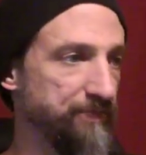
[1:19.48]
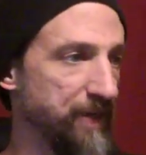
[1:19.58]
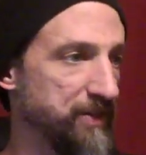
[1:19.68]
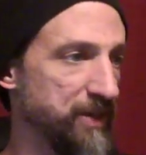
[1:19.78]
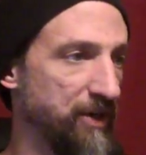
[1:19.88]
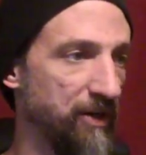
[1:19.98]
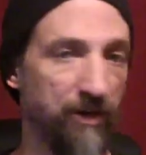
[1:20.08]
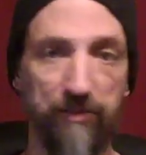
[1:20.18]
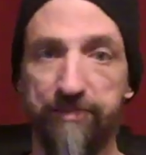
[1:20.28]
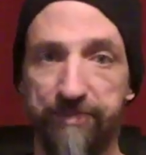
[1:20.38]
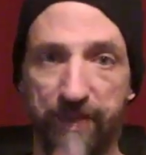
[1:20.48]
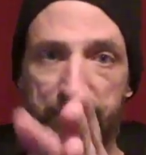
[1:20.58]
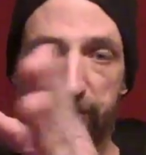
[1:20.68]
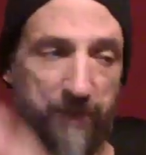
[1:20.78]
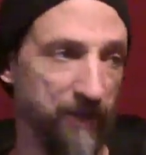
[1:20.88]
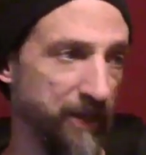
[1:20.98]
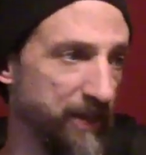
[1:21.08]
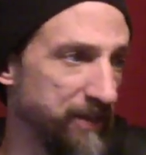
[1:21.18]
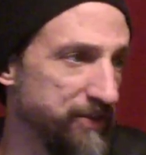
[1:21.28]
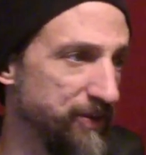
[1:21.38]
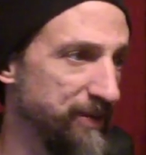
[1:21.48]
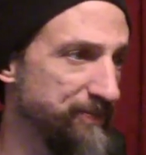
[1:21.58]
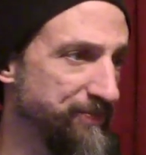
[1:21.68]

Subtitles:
How's it going? Oh, I should be looking this way.